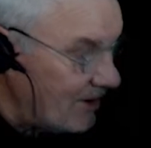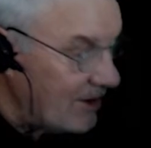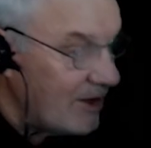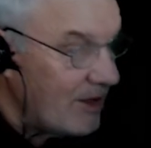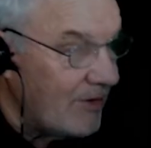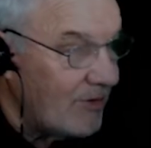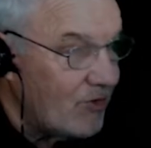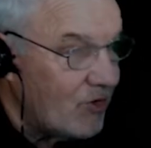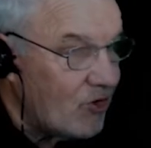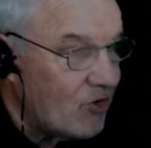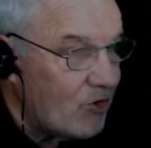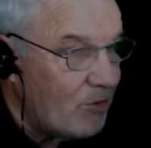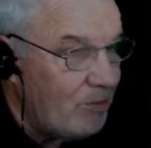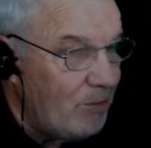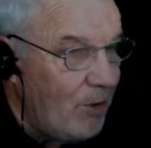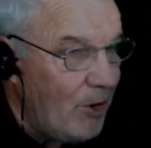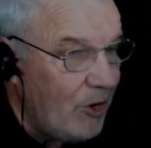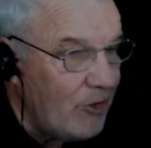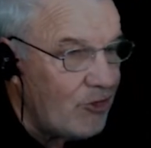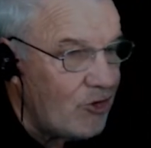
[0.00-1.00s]
Gives us a
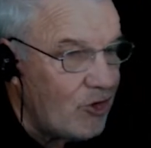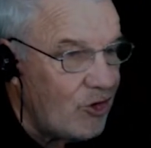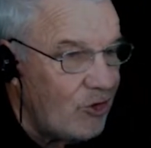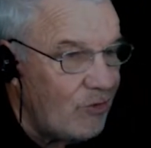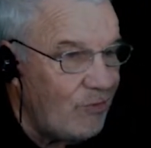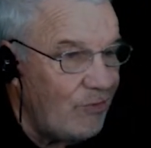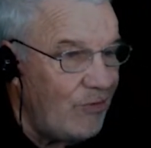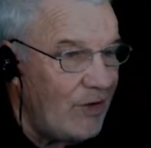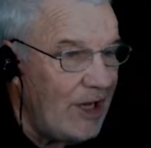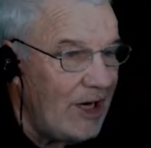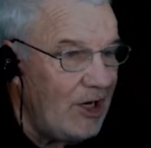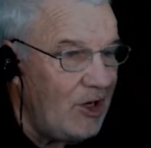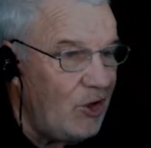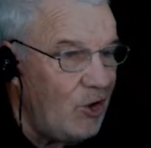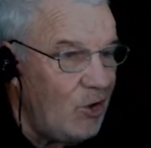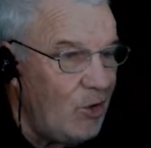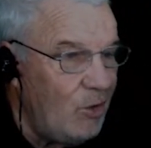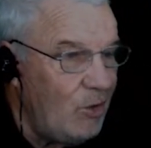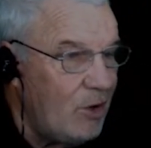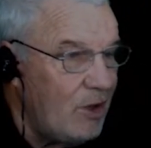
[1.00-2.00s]
positive
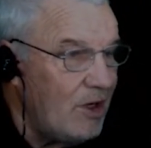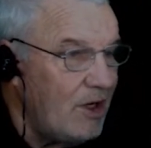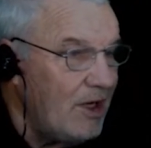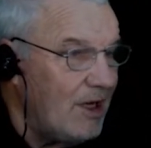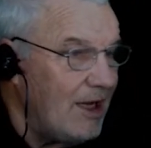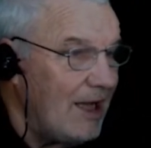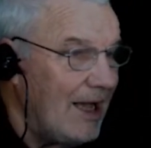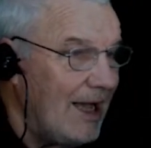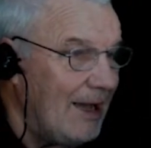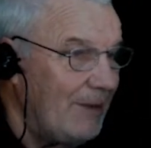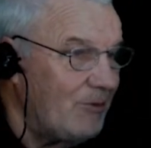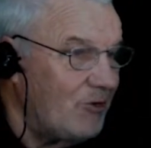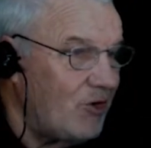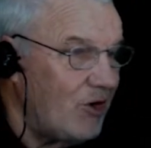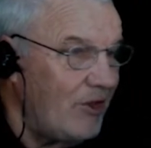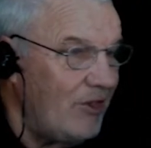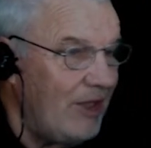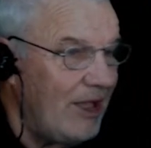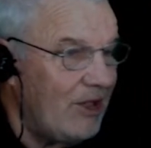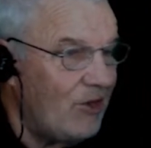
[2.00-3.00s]
value.
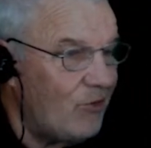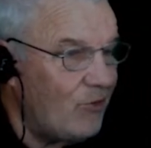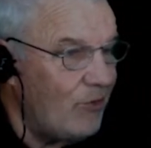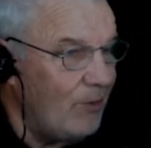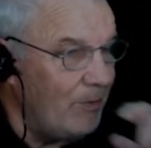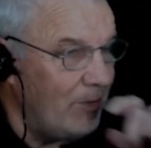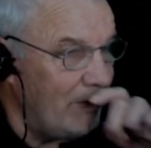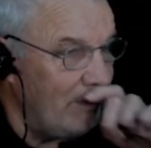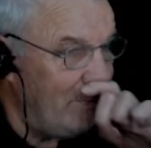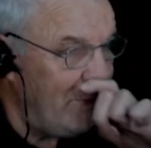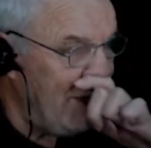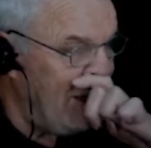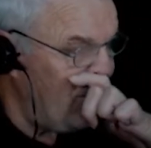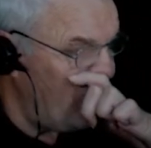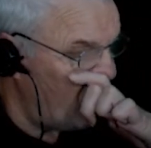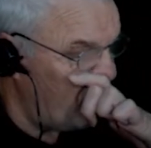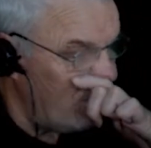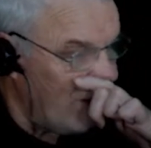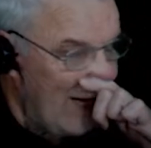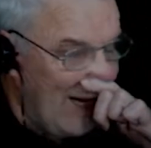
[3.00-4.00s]
So that's from the
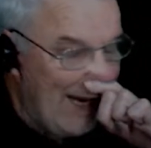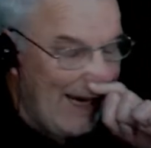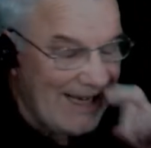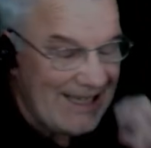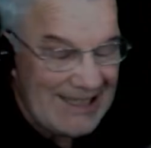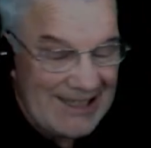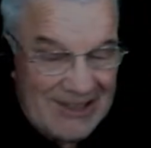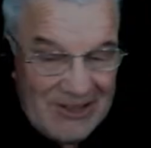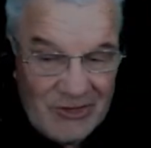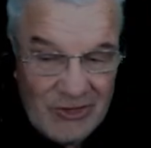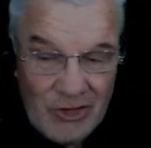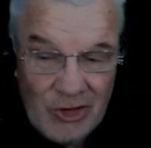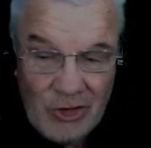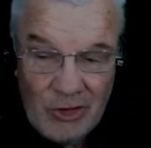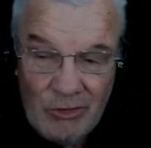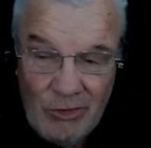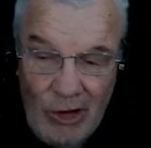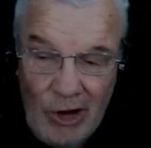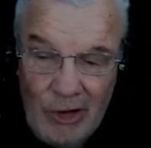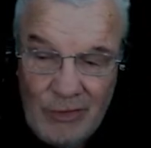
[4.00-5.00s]
benchmark to the
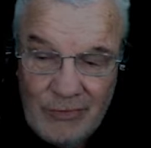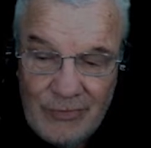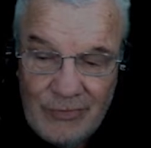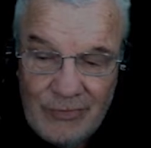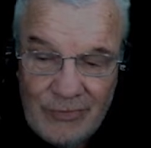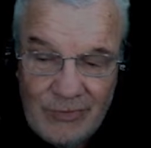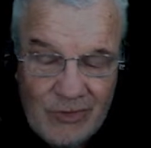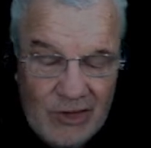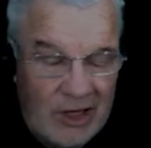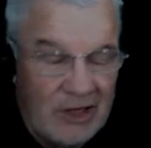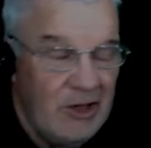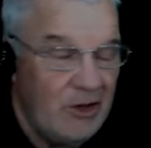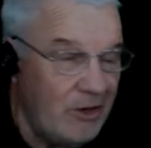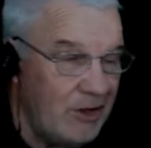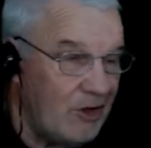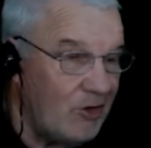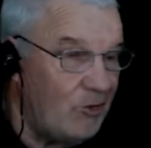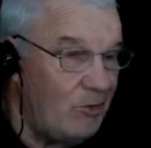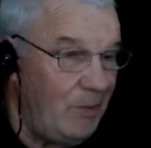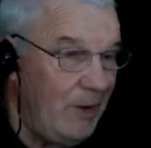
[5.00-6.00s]
roof. So you'd
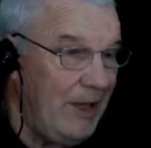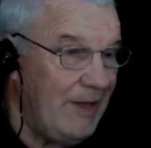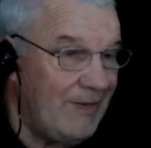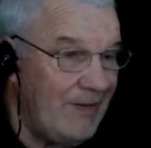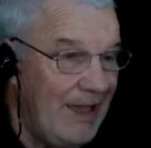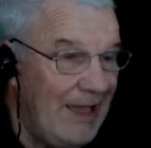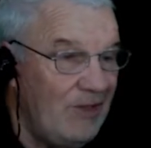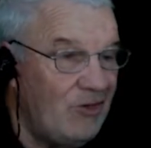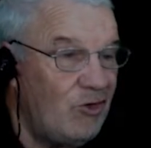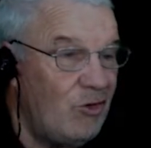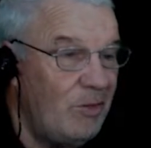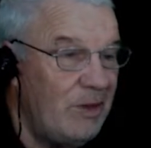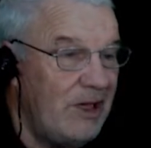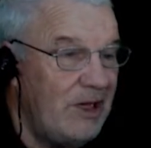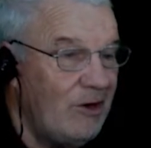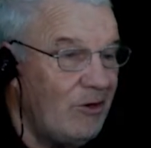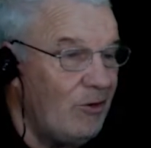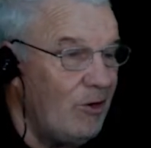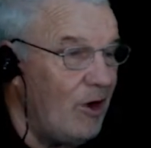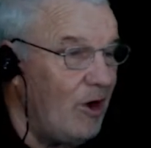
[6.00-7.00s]
expect that to be
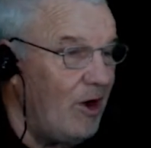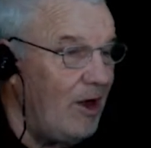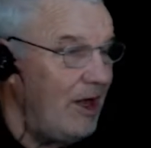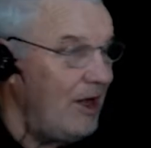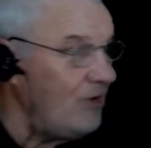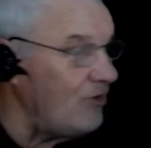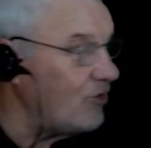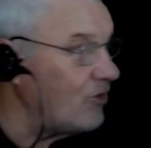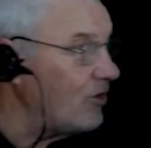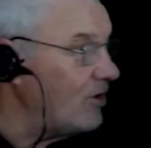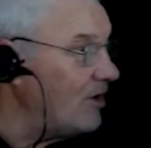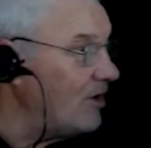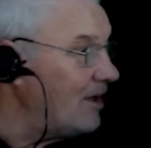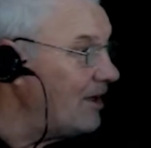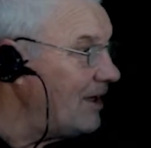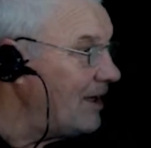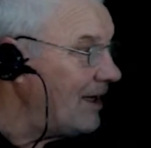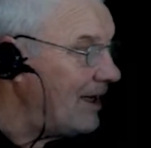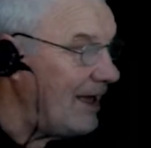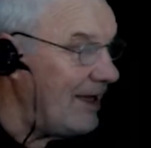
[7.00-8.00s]
a rise.
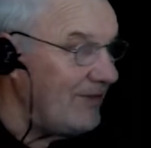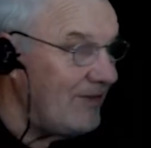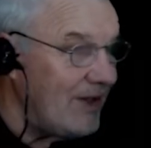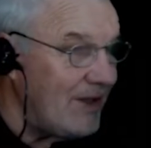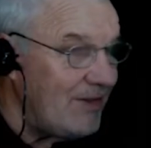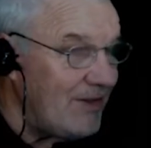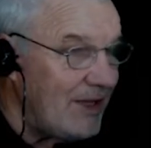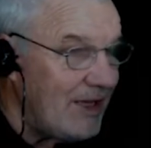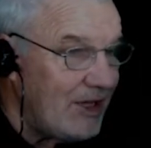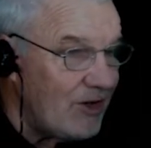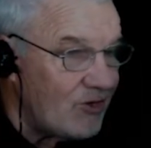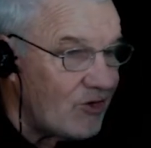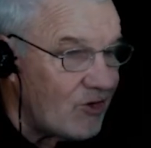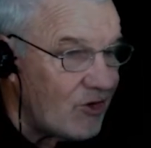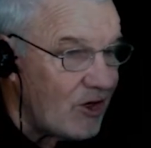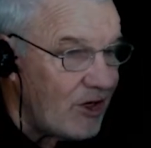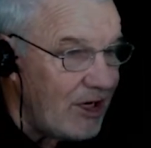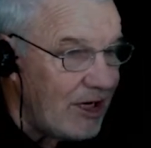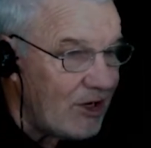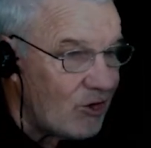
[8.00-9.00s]
And then here's
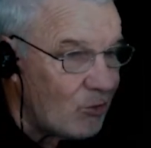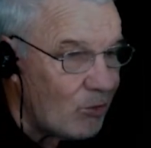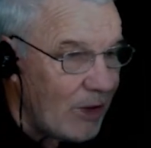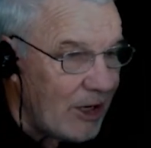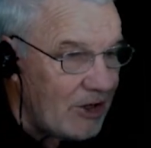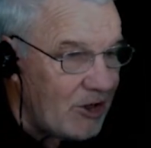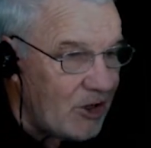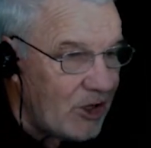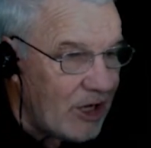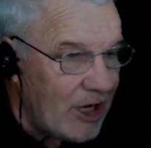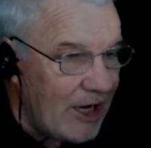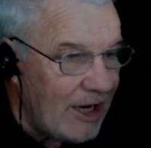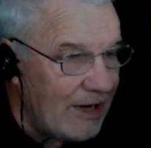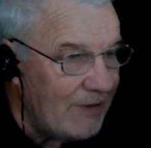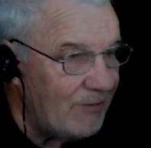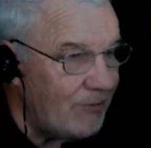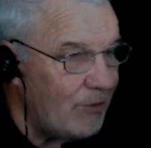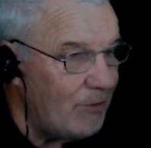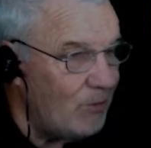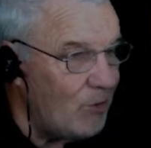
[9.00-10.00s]
the next one. You're
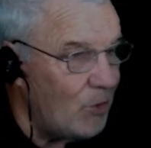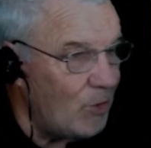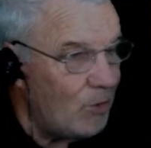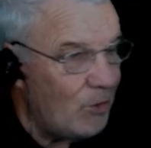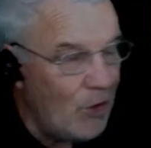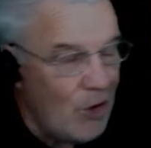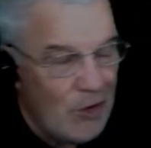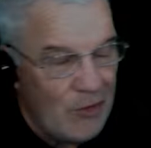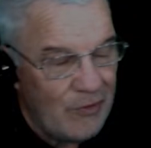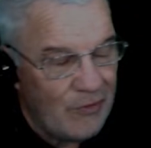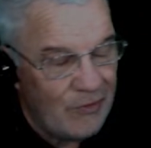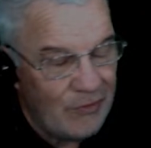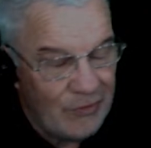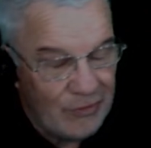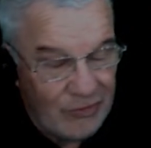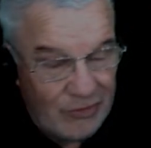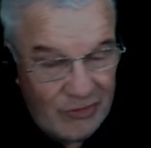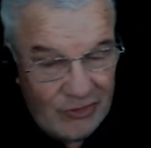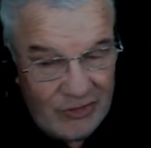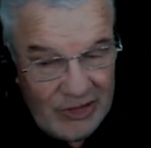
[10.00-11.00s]
going from the
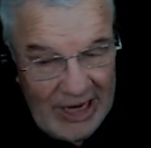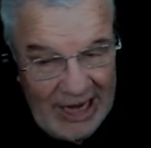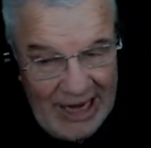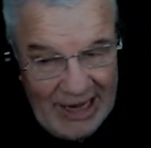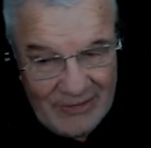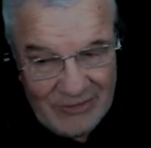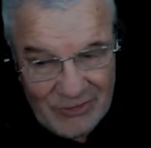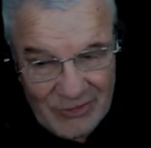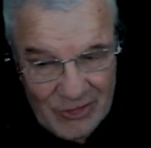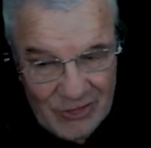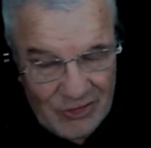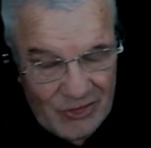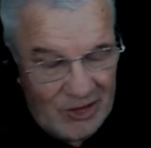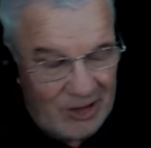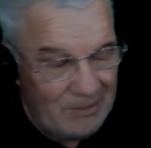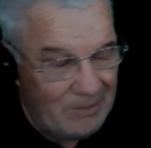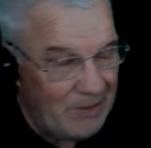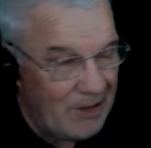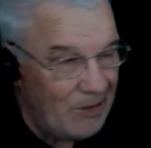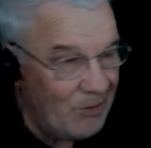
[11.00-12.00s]
roof down to
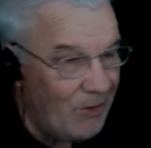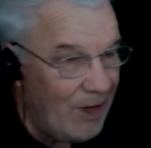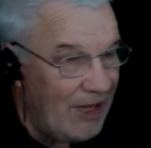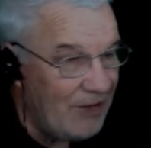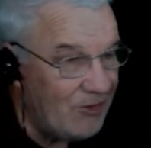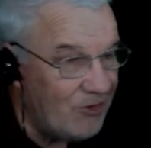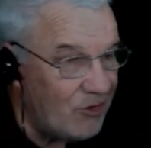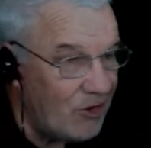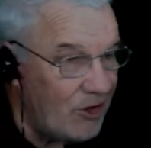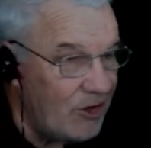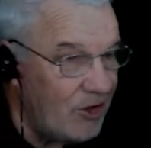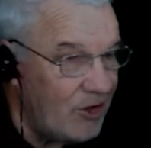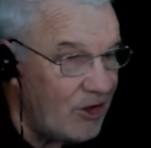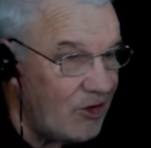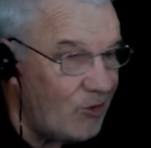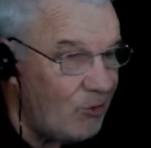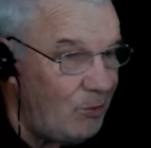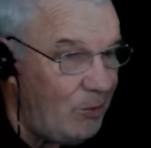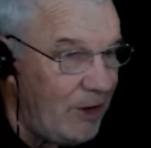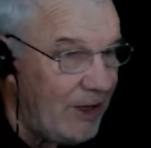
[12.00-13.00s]
CP1. So you'd
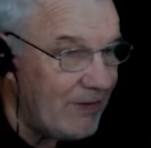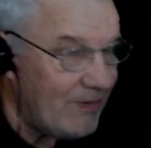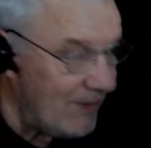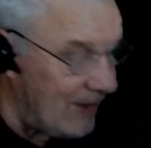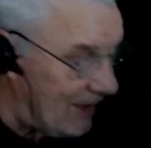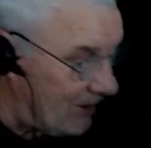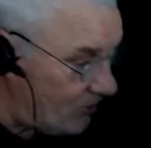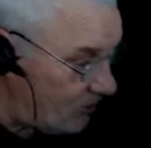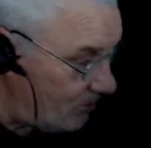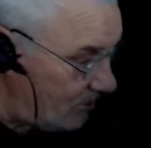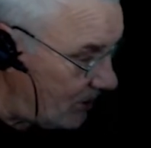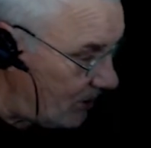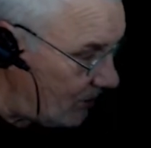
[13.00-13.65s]
expect that to be a